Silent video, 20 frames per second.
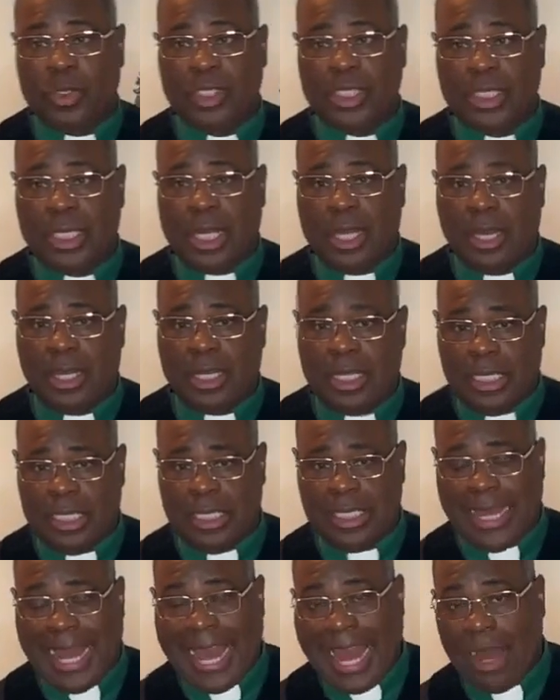will start
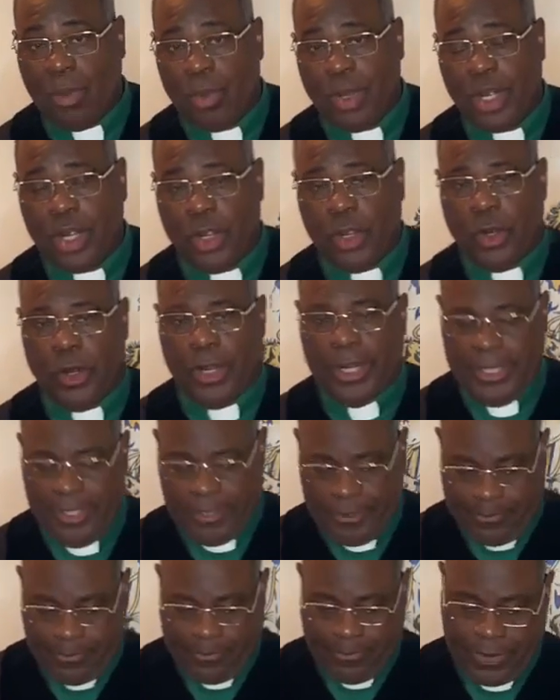an hour
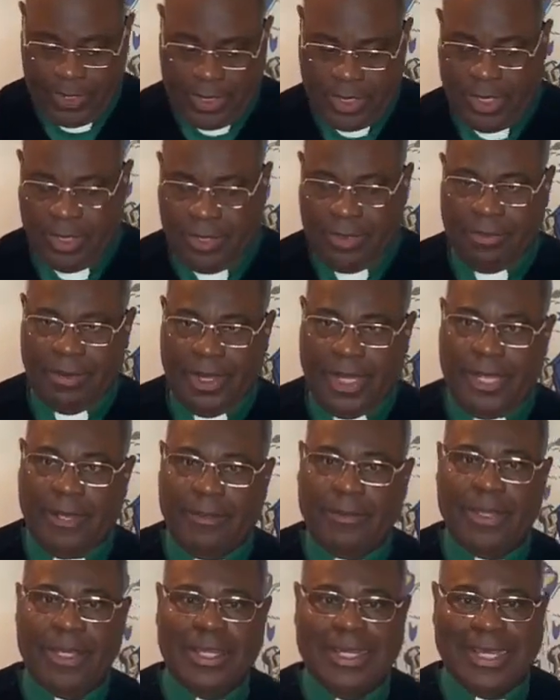earlier, right?
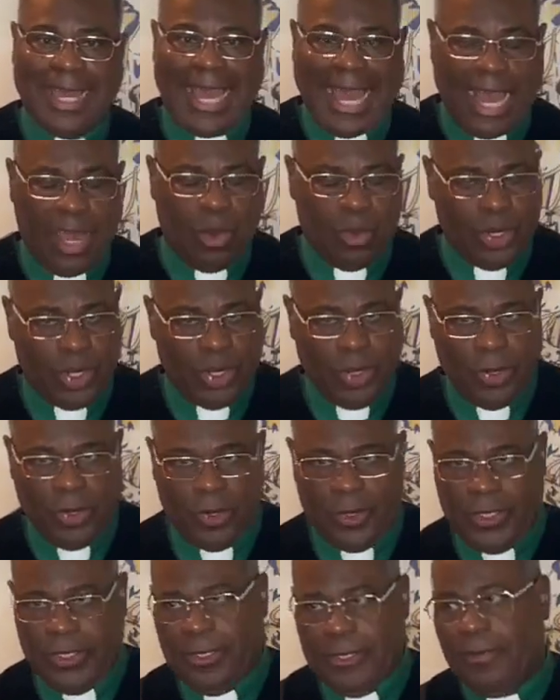An hour
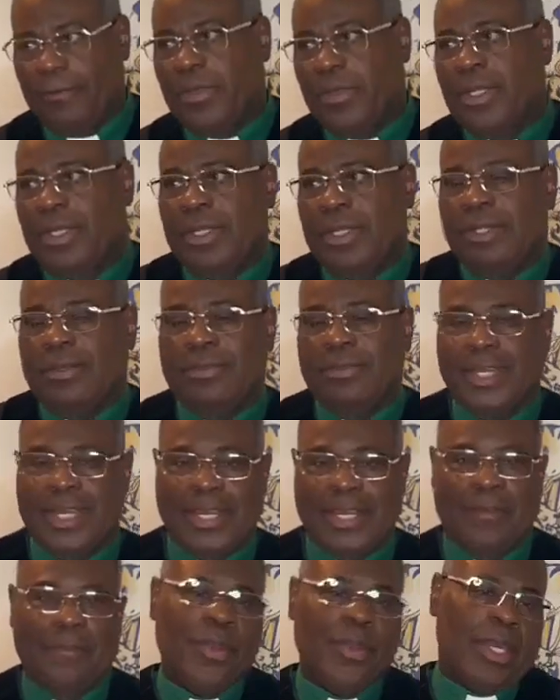earlier,
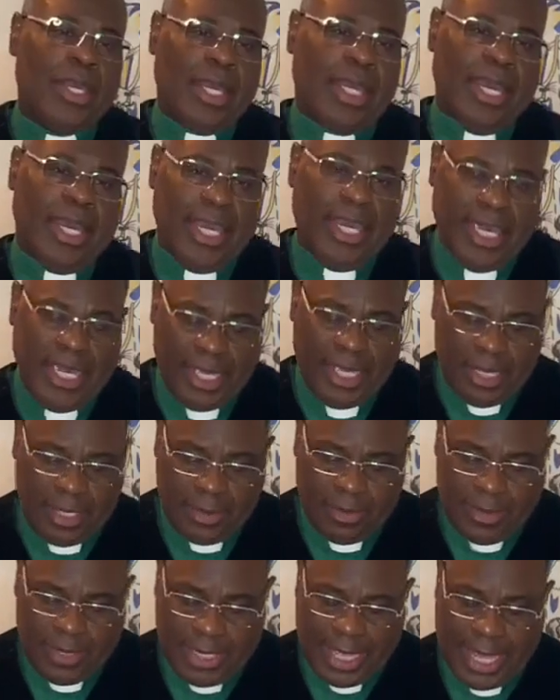right?
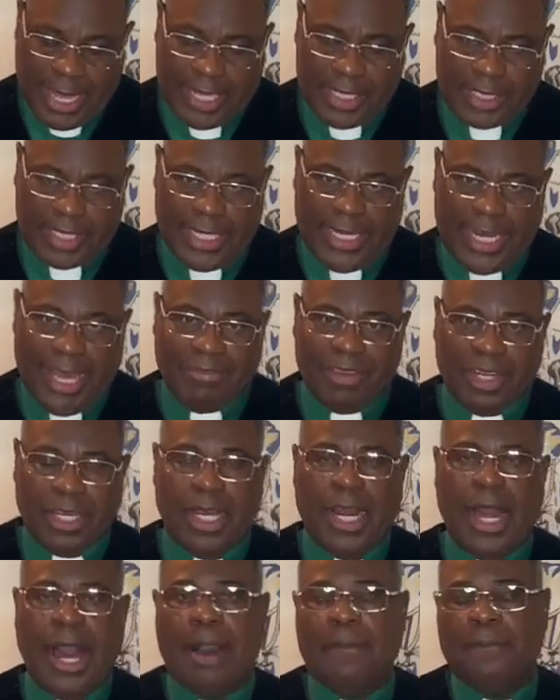And that is 11
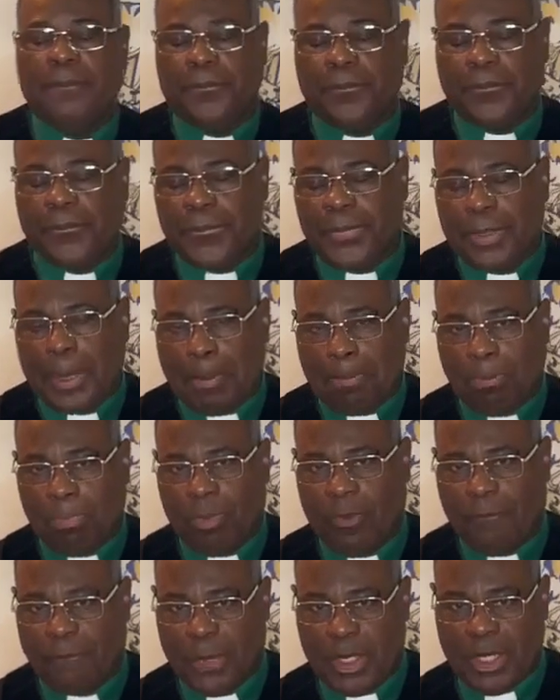o'clock.
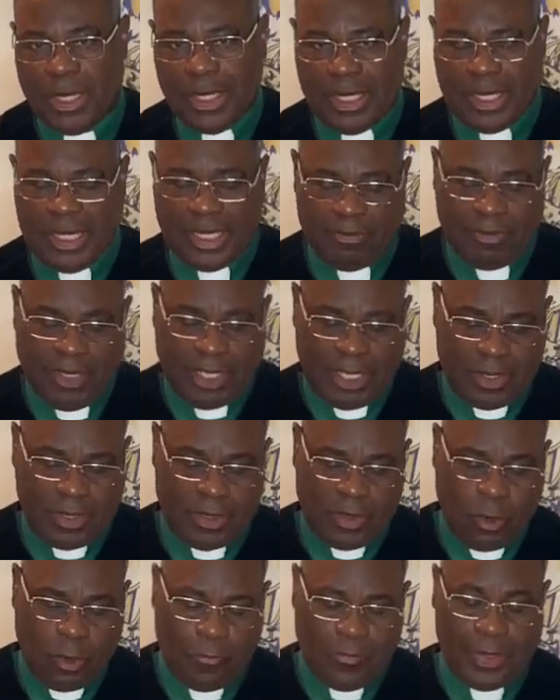And
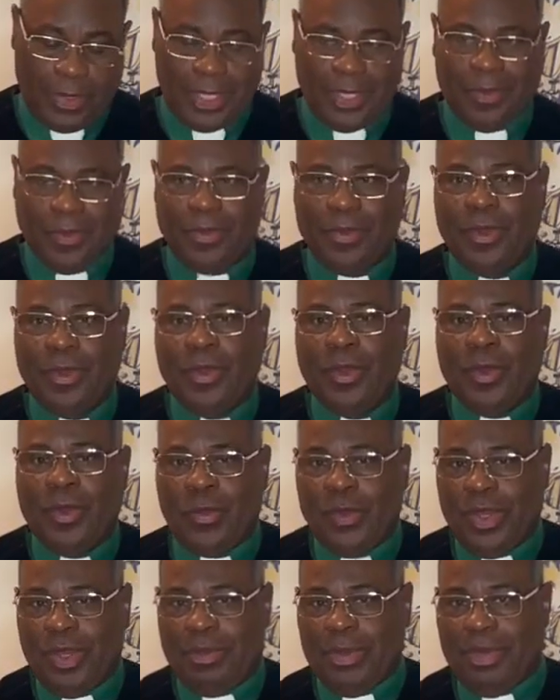hopefully
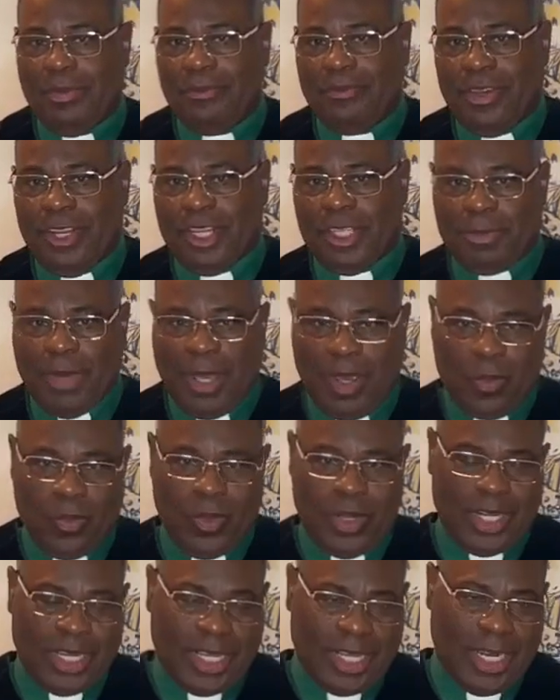we'll be finished by
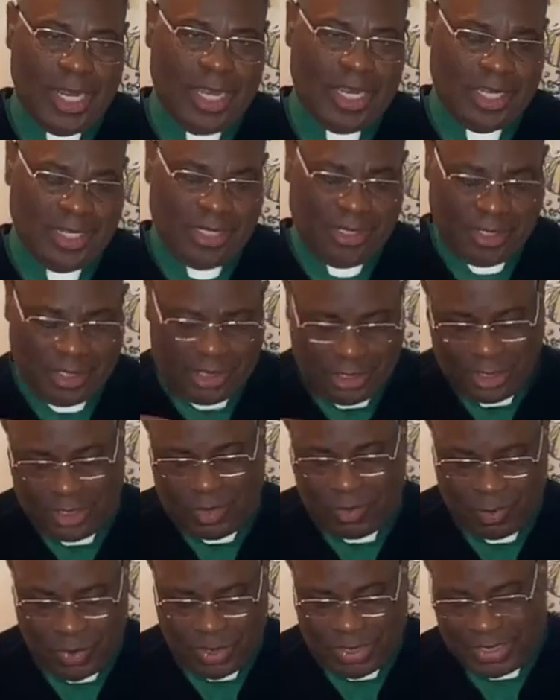1 o'clock,
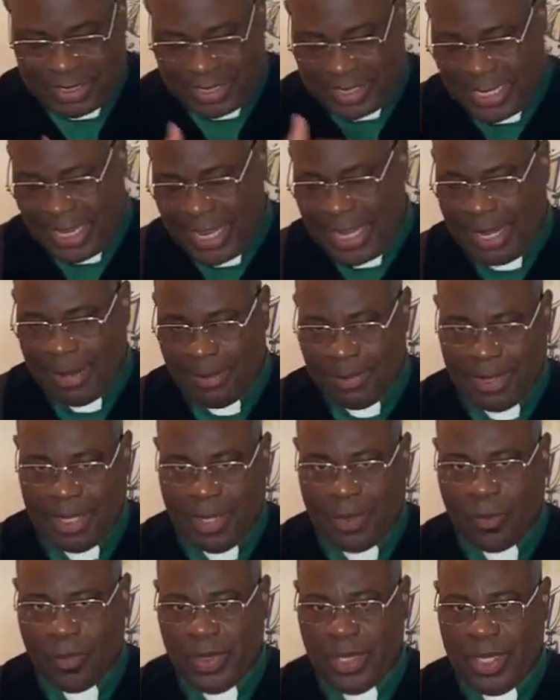consistent with the time
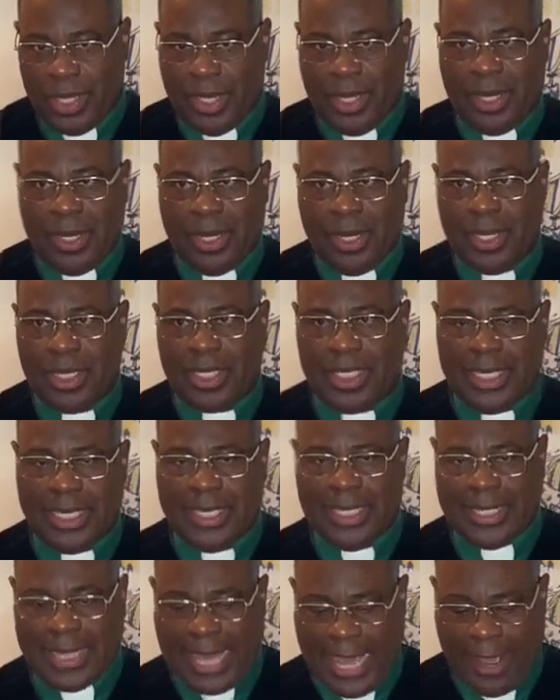that we are
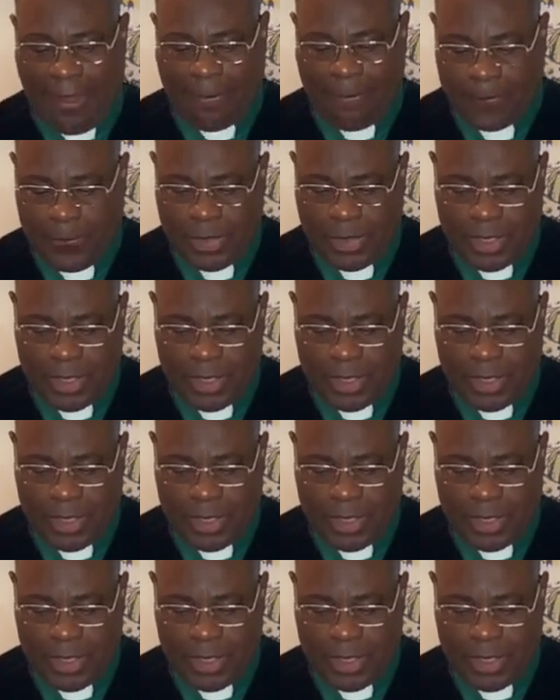in now.